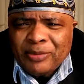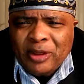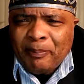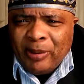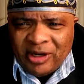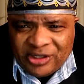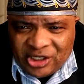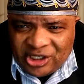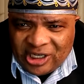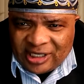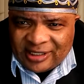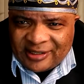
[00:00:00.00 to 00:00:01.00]
the
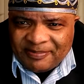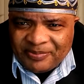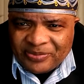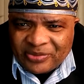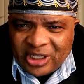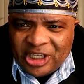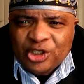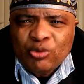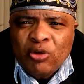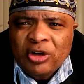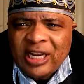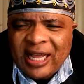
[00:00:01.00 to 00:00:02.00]
politicians. Each
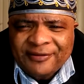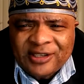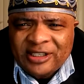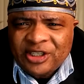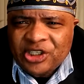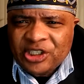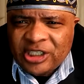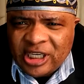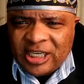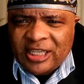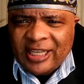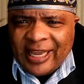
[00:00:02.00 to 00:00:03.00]
one, after they
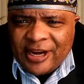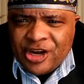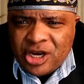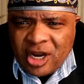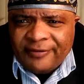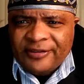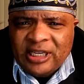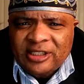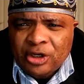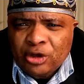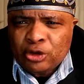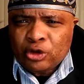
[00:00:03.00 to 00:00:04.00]
steal enough, then
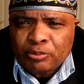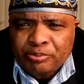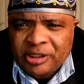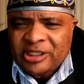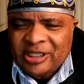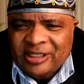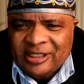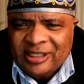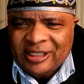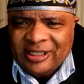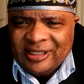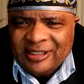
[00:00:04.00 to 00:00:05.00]
they go to Britain.
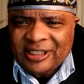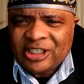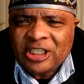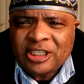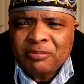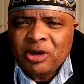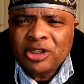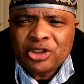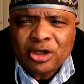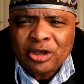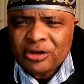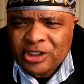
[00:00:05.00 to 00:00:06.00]
They take the money
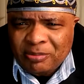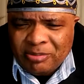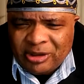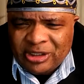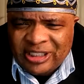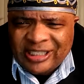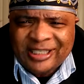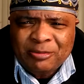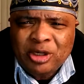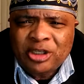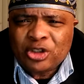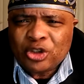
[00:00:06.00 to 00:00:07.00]
to Luxembourg. They take the
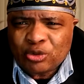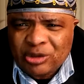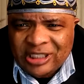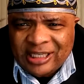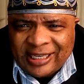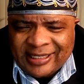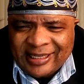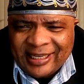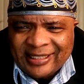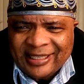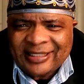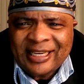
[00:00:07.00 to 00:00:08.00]
money to Switzerland.
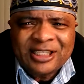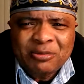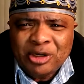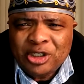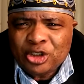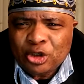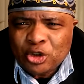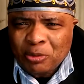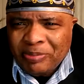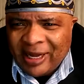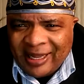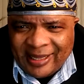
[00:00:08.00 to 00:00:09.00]
They take the money to
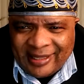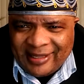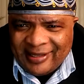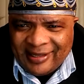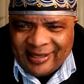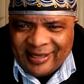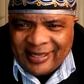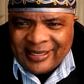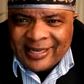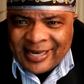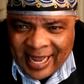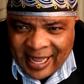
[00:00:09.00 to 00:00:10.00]
Dubai.
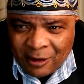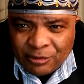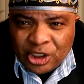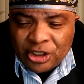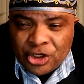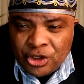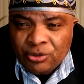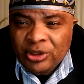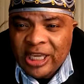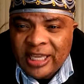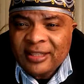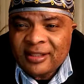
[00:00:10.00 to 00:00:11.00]
Now, the new
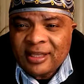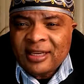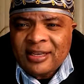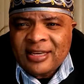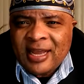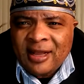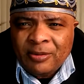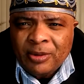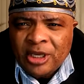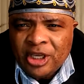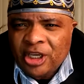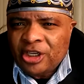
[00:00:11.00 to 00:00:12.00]
in thing now
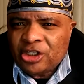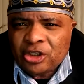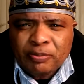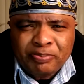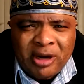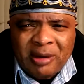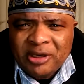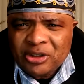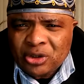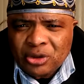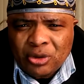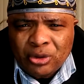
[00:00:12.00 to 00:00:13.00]
is probably
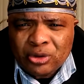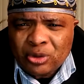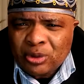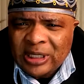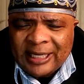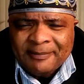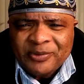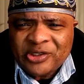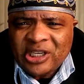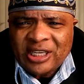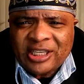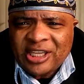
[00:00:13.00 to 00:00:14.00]
to go to
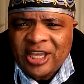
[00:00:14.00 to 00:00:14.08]
St.